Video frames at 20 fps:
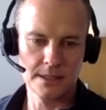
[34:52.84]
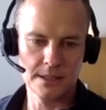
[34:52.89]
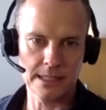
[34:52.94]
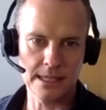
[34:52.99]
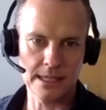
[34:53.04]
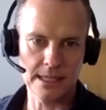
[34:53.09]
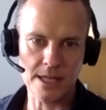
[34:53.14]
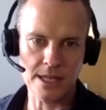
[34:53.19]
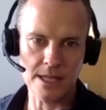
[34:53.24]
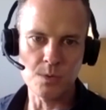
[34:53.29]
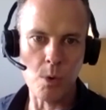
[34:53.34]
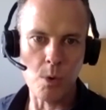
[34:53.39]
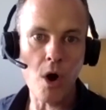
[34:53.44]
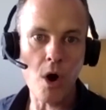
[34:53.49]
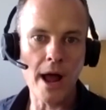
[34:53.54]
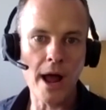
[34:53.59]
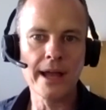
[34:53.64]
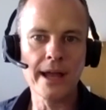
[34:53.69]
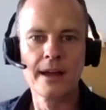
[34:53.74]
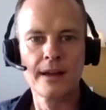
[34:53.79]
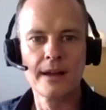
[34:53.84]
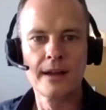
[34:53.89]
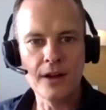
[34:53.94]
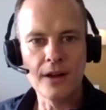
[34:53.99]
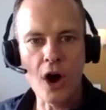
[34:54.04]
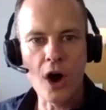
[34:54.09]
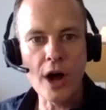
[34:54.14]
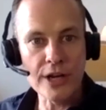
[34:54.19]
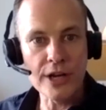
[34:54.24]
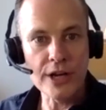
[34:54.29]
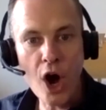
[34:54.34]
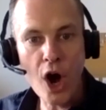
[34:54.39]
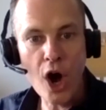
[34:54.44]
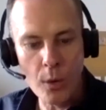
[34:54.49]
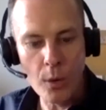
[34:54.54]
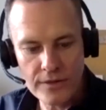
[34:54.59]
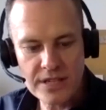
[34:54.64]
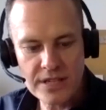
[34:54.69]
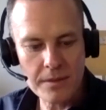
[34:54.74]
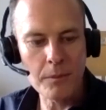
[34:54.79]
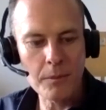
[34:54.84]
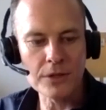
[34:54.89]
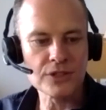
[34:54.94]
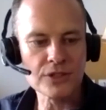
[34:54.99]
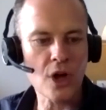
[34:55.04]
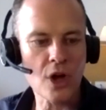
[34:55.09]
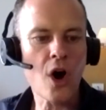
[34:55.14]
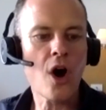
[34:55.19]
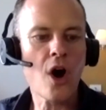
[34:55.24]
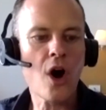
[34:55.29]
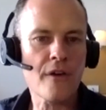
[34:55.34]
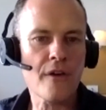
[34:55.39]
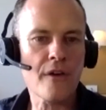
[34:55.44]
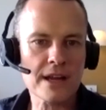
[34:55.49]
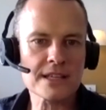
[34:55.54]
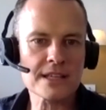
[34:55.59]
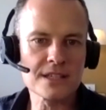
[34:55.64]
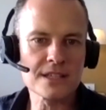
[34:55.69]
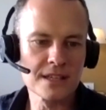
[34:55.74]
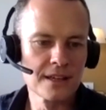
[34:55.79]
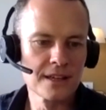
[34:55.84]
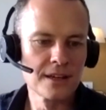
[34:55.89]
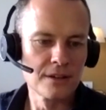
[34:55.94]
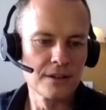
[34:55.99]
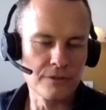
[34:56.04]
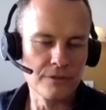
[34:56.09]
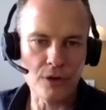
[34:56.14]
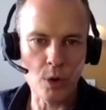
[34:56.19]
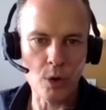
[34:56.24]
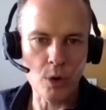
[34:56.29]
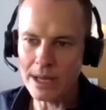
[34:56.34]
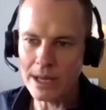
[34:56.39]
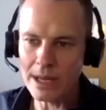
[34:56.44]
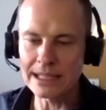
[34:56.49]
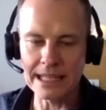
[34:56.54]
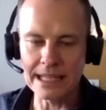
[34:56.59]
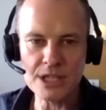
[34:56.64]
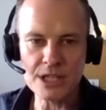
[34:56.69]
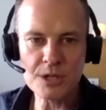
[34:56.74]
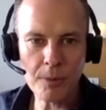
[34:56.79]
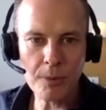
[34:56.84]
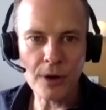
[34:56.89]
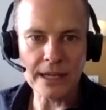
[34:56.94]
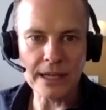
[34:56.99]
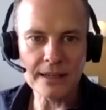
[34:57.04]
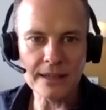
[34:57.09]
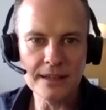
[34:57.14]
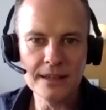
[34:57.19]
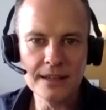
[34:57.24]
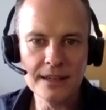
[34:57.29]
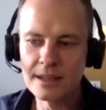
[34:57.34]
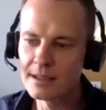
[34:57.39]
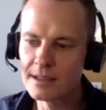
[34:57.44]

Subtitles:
Yeah, that's why I know if someone wants to hire us for a weekly sprint,